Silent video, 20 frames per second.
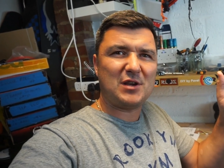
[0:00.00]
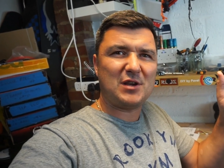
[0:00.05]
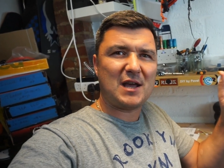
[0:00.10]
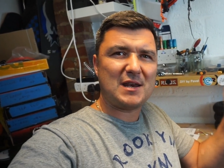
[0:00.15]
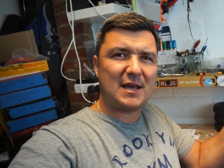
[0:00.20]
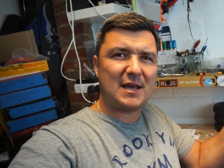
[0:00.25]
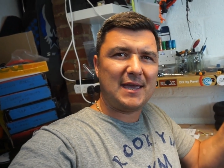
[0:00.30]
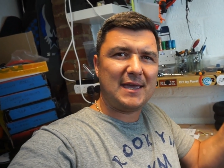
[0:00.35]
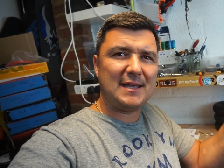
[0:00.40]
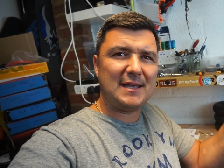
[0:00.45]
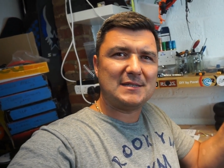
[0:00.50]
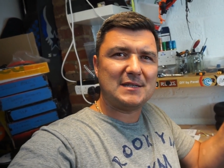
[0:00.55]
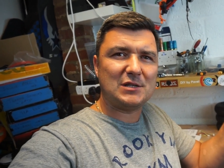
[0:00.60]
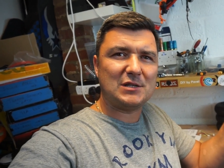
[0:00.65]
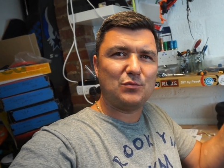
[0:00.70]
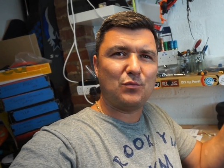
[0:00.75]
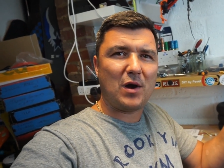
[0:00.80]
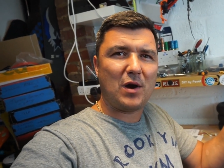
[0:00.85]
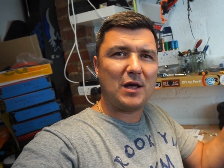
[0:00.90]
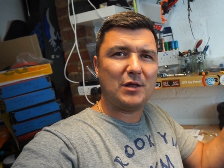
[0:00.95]
kind of hit
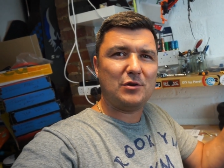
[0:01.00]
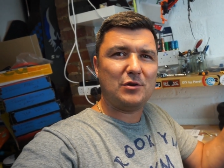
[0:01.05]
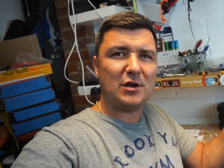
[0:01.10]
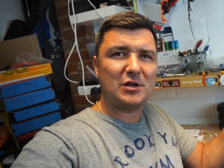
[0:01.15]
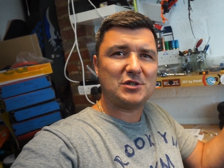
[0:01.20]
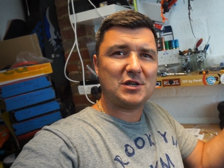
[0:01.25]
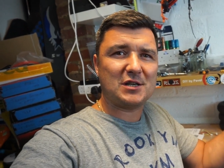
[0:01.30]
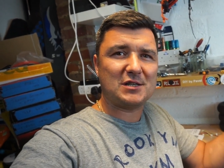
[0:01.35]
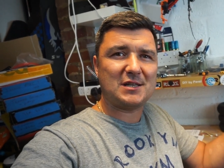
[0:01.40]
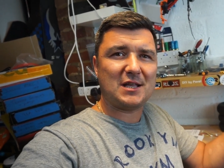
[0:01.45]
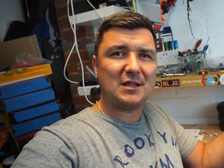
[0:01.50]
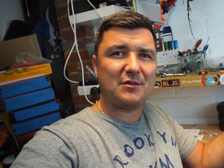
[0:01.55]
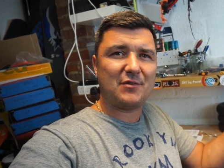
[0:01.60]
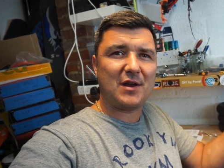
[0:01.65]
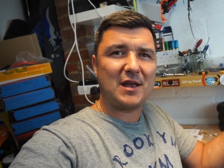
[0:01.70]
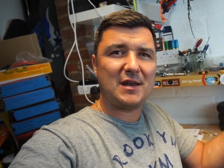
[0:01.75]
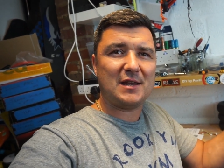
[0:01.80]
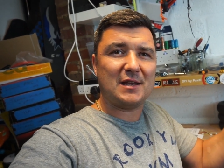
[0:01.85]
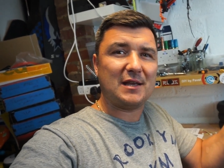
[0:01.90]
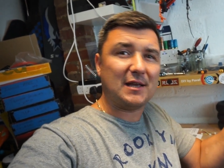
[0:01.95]
it while you're actually
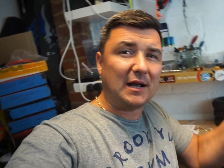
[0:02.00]
accelerating.